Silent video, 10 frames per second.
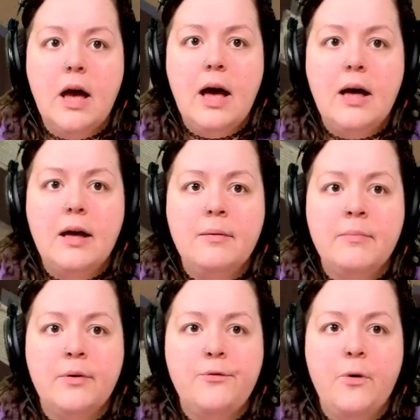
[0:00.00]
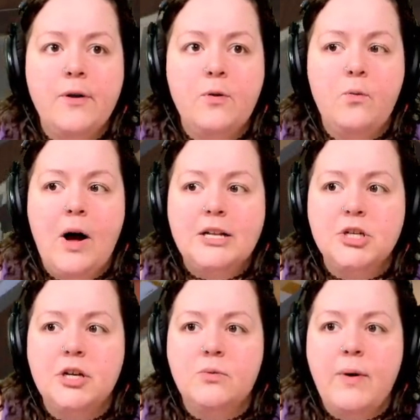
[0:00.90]
um for the
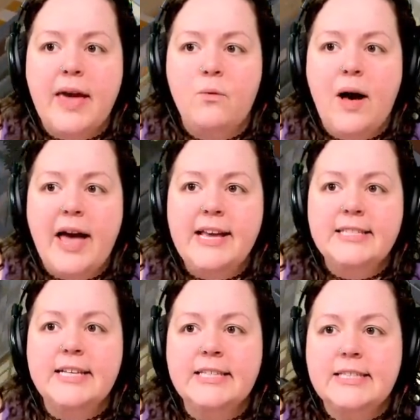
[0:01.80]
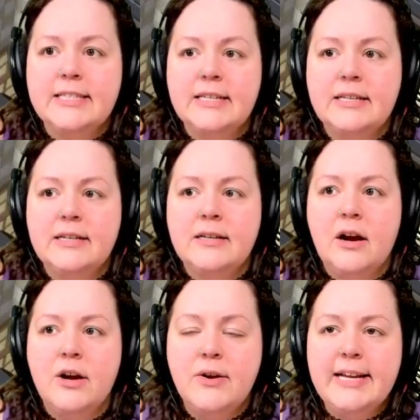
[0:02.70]
watcher wait why is this
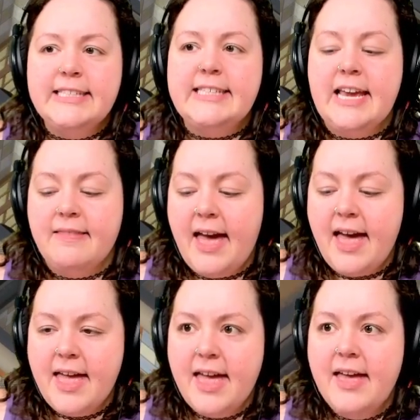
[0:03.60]
are you guys seeing that